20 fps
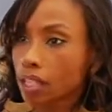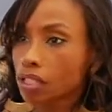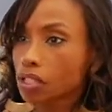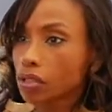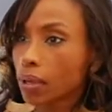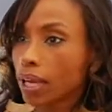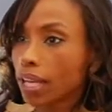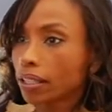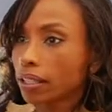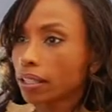
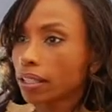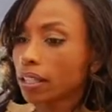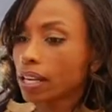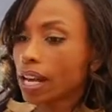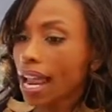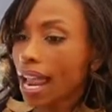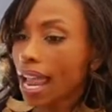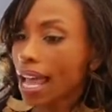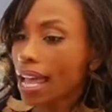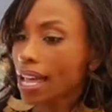
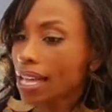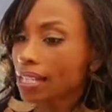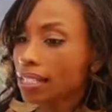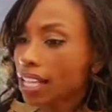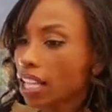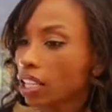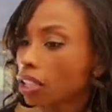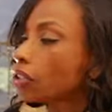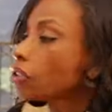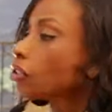trainer, and
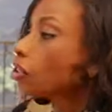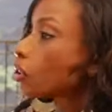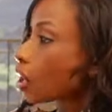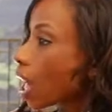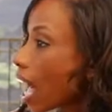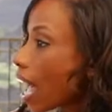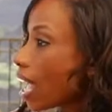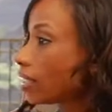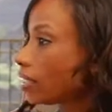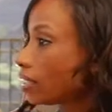I learned a
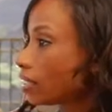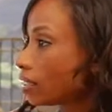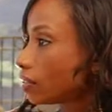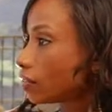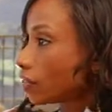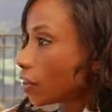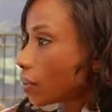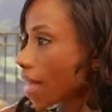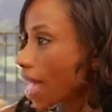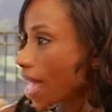lot
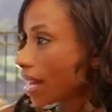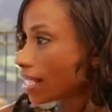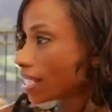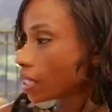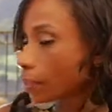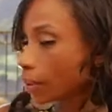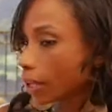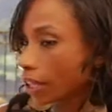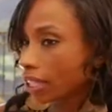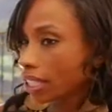from that
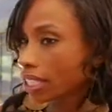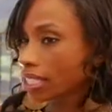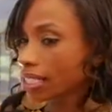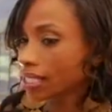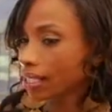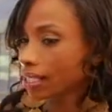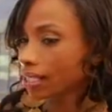experience.